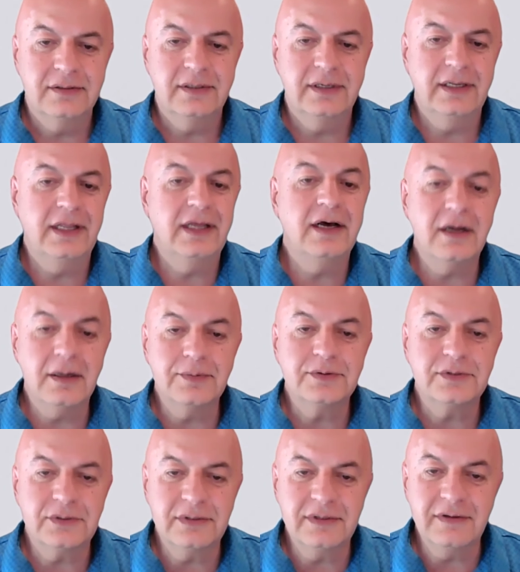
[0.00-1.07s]
It
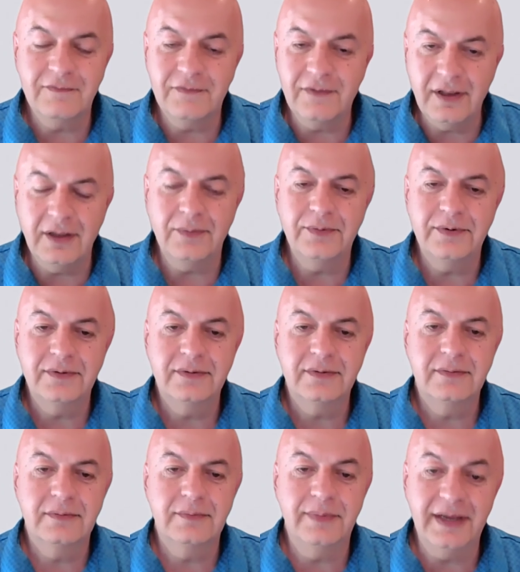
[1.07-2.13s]
helps you develop
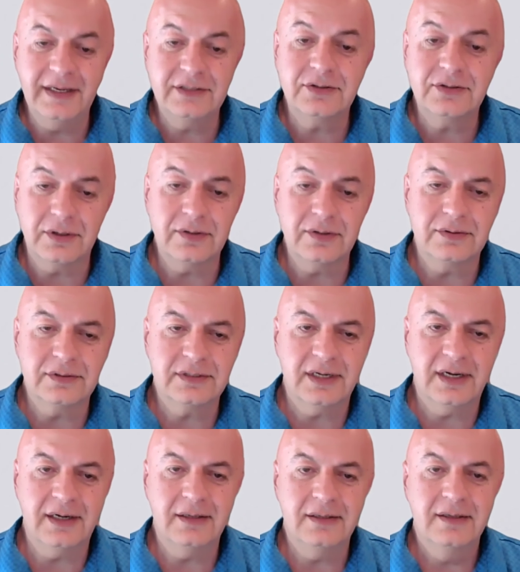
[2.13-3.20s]
based on your
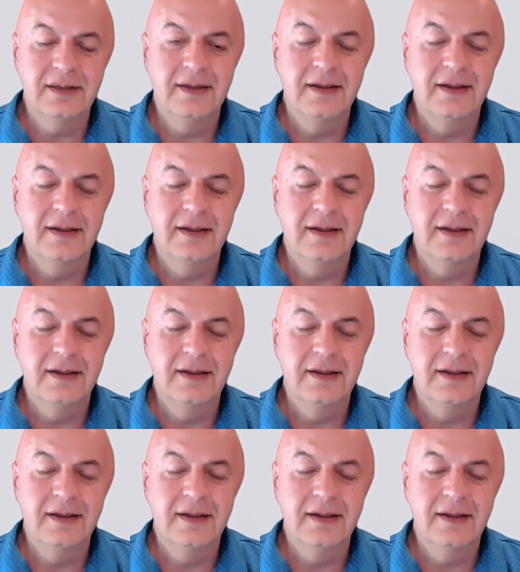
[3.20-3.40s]
style.